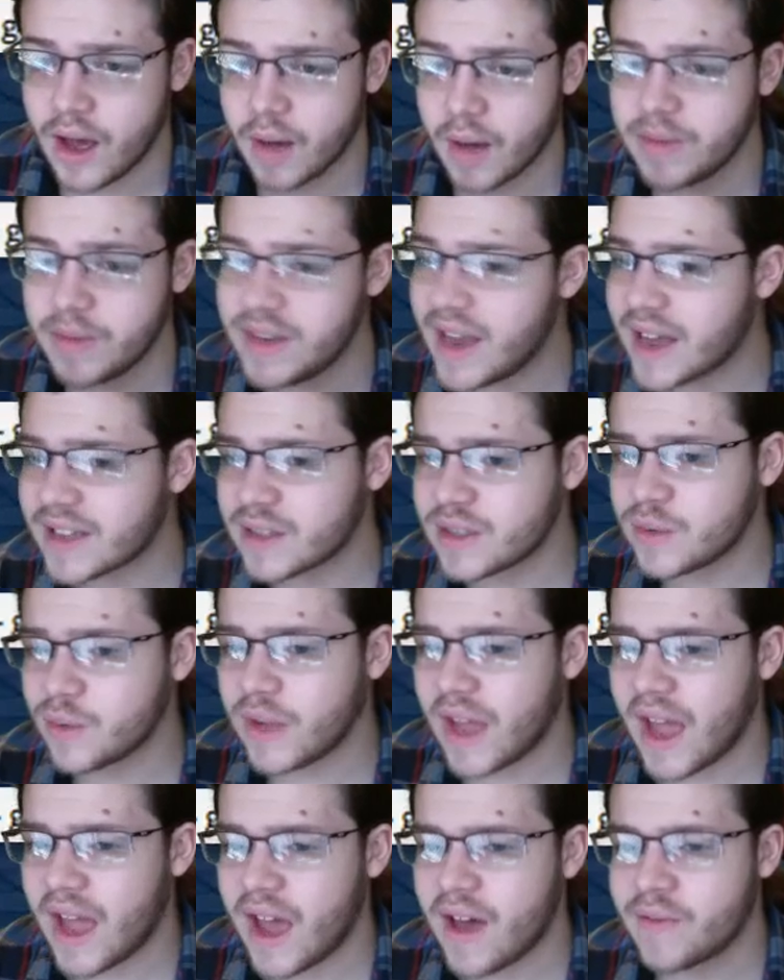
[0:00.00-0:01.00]
Next we
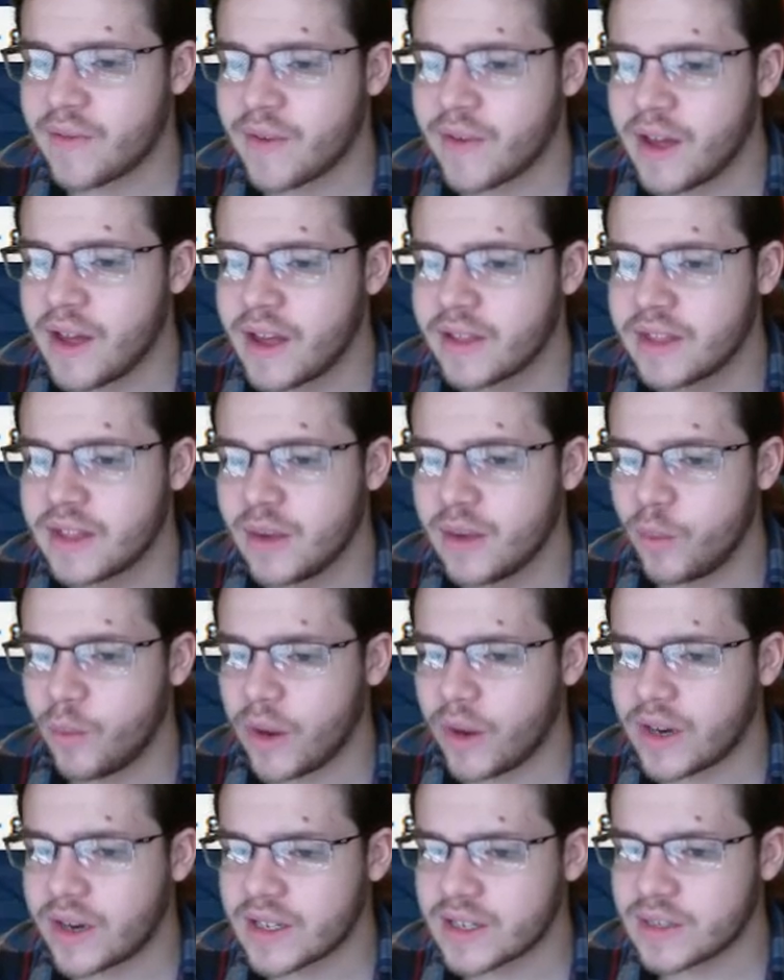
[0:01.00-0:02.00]
have the
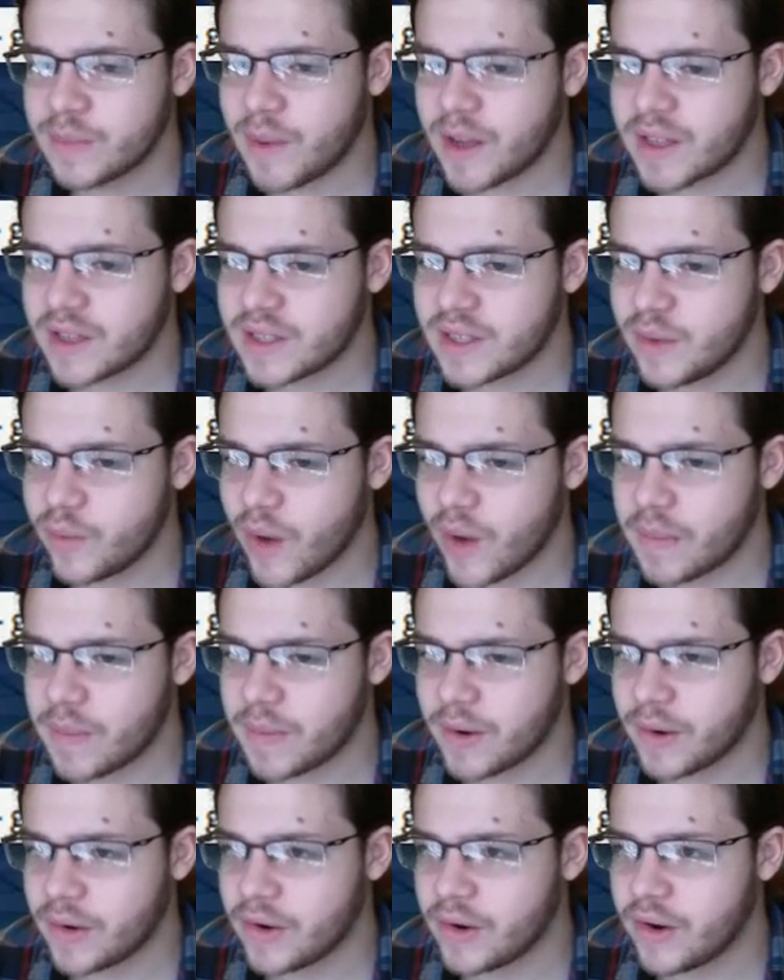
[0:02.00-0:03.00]
weakness policy
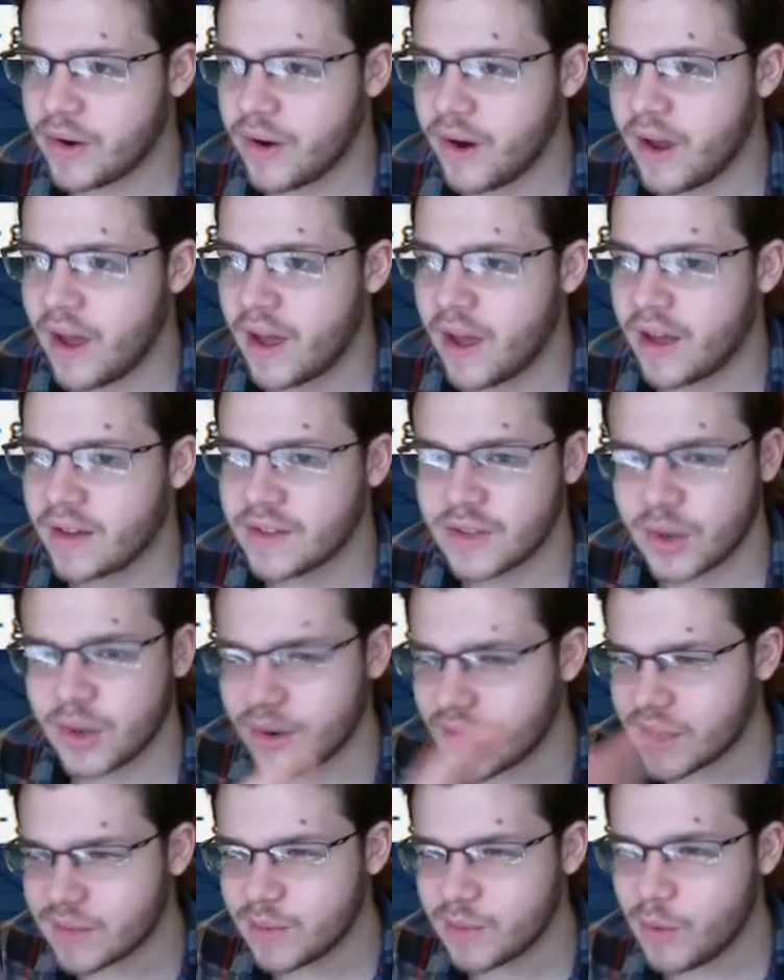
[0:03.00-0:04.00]
Rhyperior. Don't
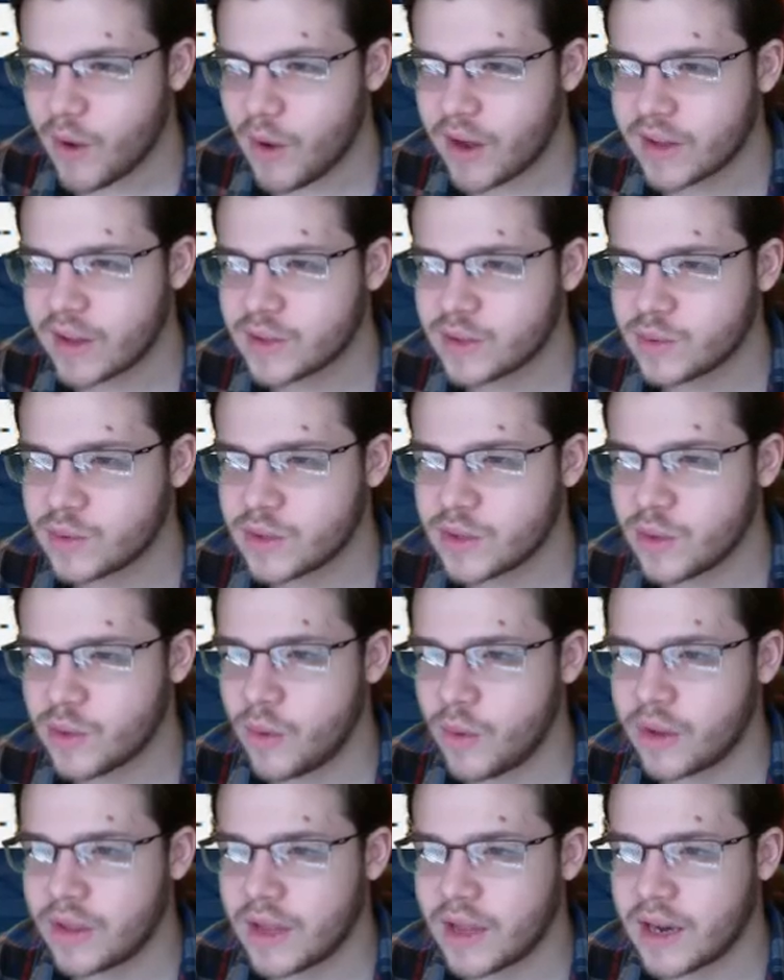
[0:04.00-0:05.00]
ask me why this was the
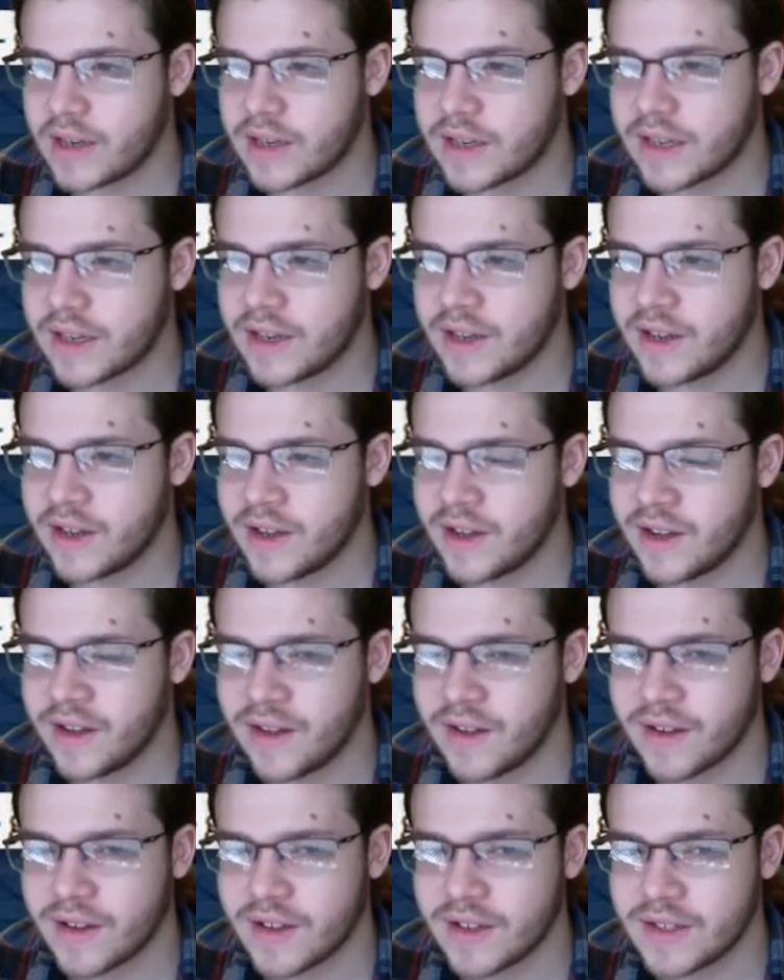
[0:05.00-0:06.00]
one that I did,
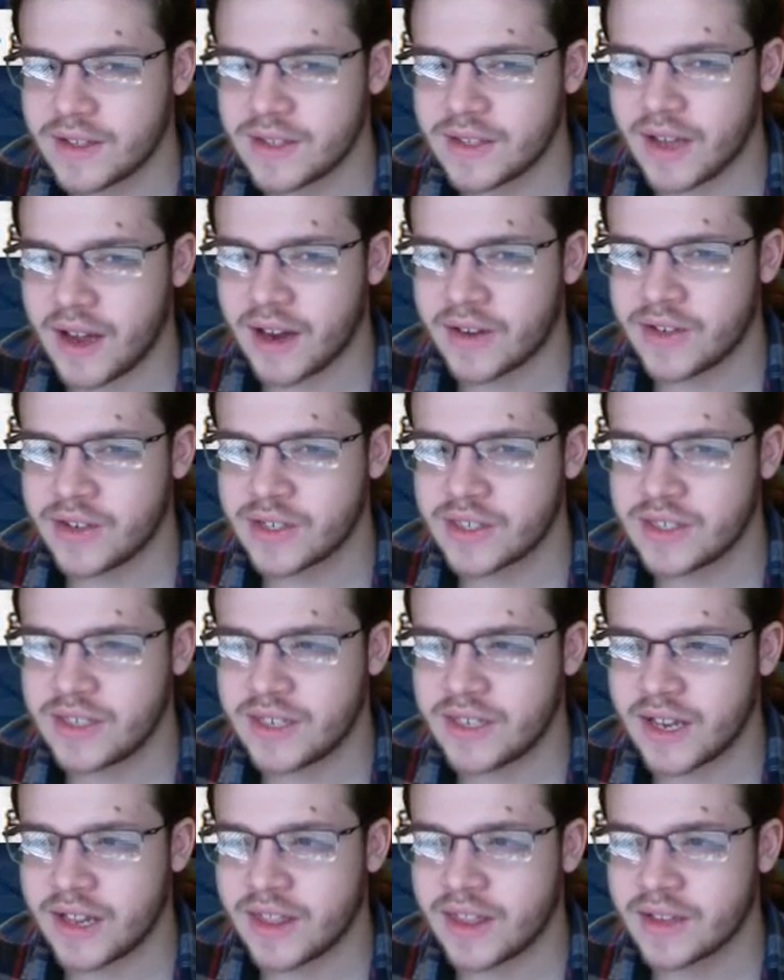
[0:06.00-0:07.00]
because I just
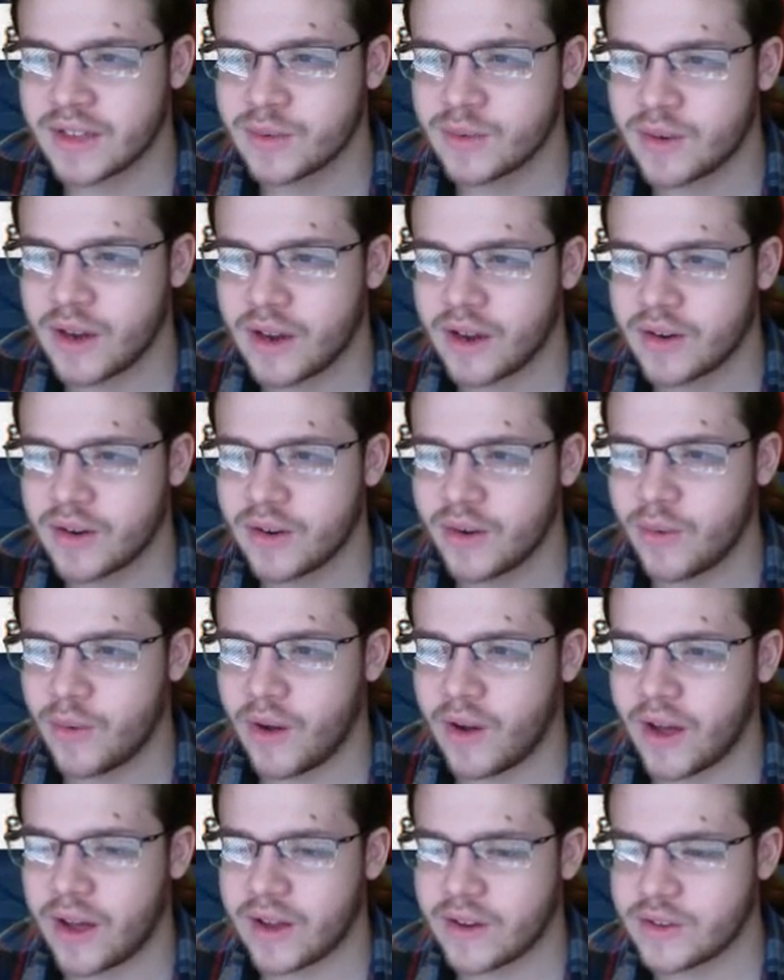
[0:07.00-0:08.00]
did this one. I don't know
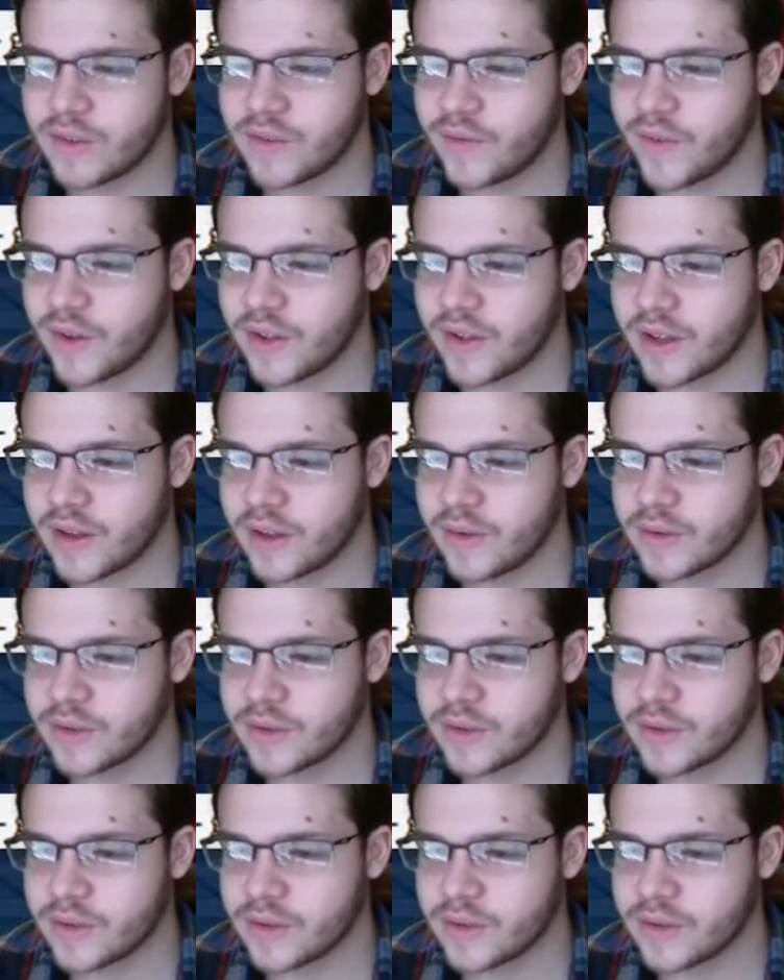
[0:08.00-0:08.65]
why. I just felt like it was